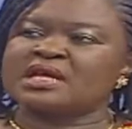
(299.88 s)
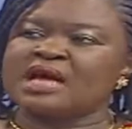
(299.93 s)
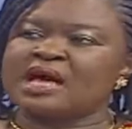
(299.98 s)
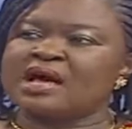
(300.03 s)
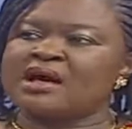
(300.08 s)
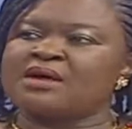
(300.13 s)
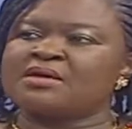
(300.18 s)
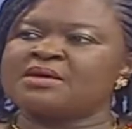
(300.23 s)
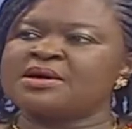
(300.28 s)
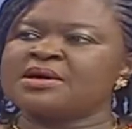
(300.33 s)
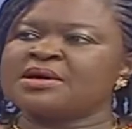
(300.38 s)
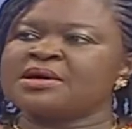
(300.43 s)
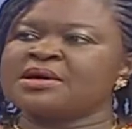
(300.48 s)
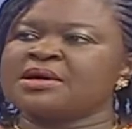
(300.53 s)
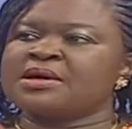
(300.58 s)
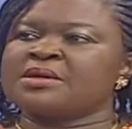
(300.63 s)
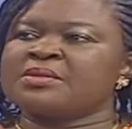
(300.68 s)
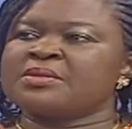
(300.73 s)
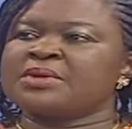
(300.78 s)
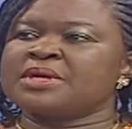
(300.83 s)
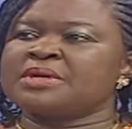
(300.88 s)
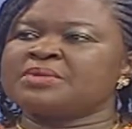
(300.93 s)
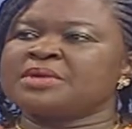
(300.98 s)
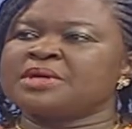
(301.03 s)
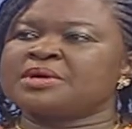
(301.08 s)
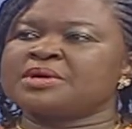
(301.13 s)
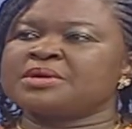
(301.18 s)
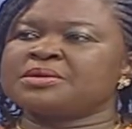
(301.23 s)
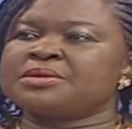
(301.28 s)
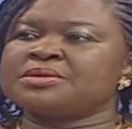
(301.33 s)
on how
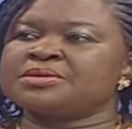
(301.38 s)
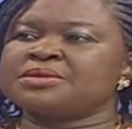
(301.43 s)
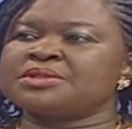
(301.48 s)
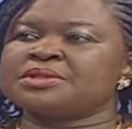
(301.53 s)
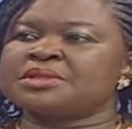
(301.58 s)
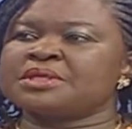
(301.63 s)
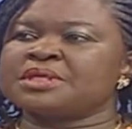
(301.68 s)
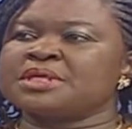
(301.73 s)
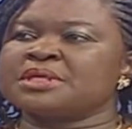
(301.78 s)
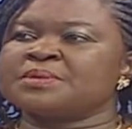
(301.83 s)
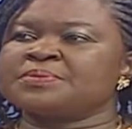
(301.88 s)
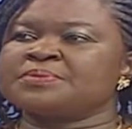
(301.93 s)
we could